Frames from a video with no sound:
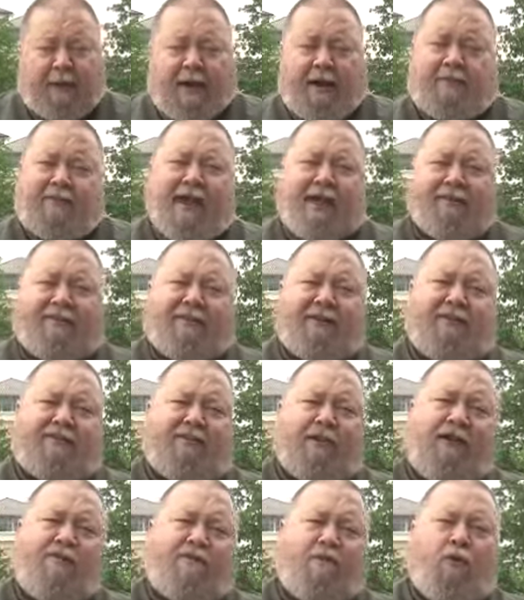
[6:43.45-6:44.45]
In that sense,
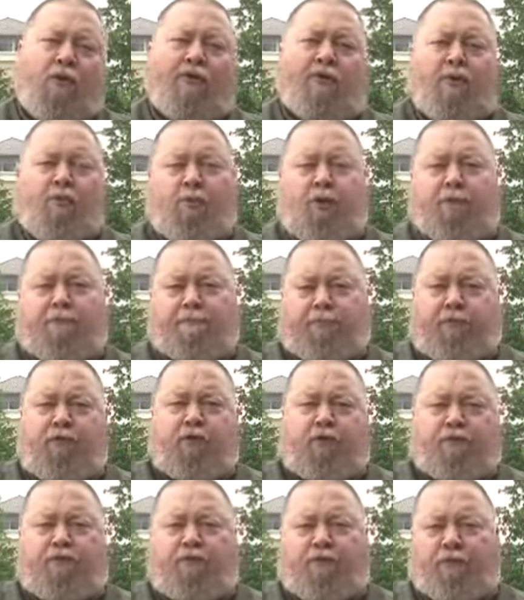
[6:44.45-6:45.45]
I avoid the word
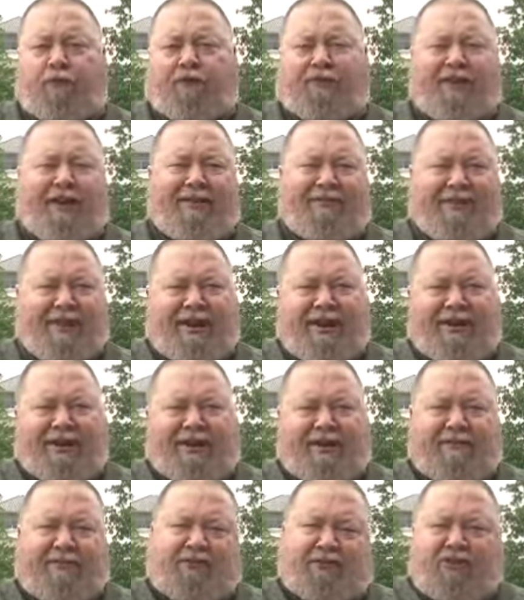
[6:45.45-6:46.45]
proof, which has that
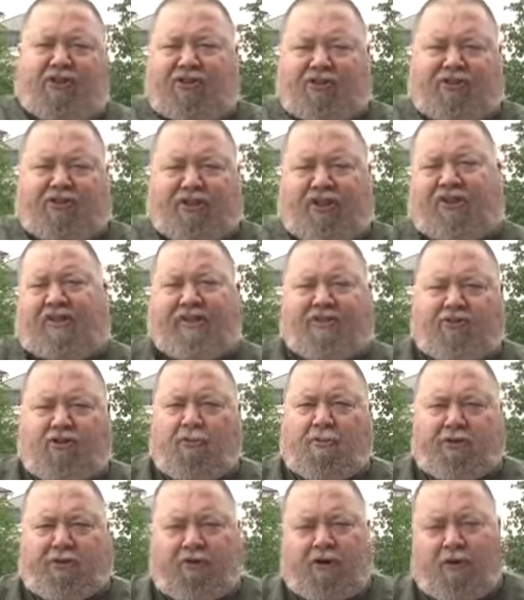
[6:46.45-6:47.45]
idea of certainty that's so
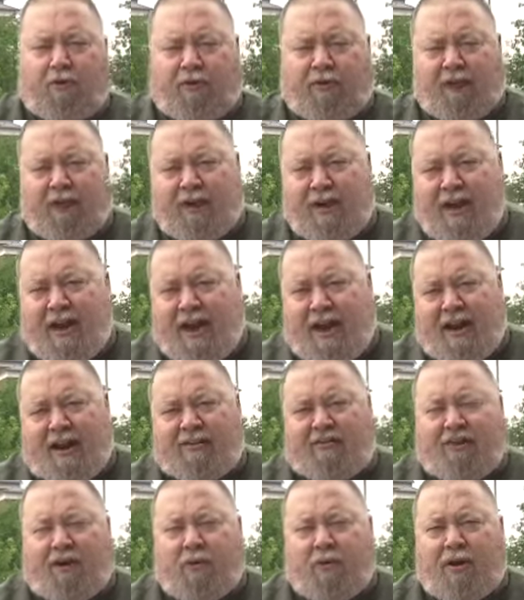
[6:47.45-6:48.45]
much along with it, and I
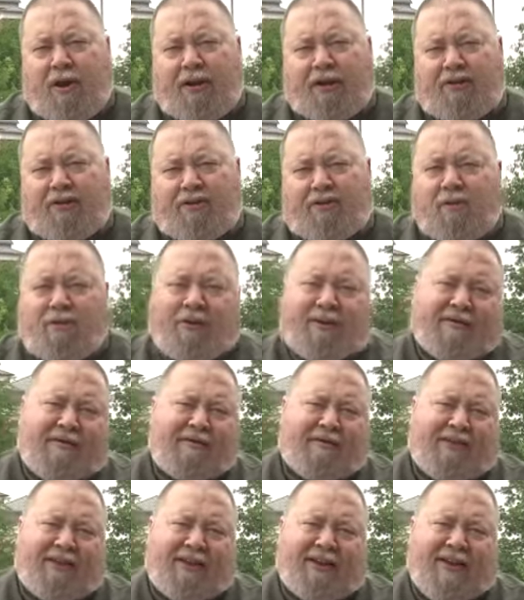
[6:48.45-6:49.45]
say, well, I don't
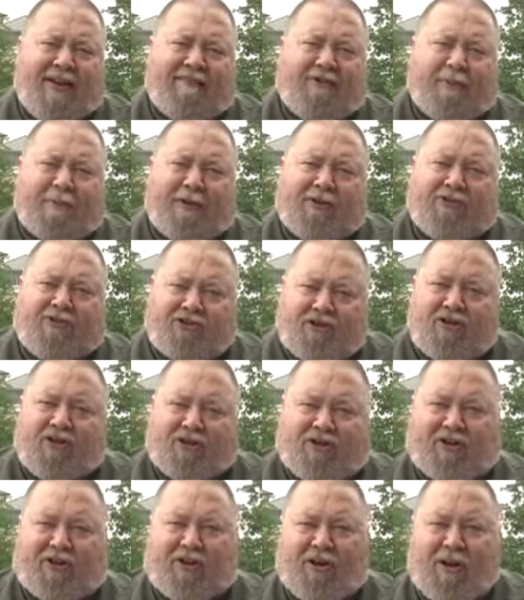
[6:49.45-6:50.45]
necessarily have to be
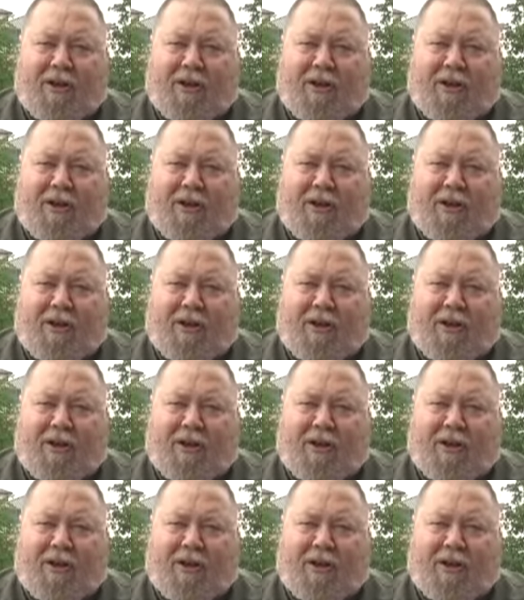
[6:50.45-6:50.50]
certain.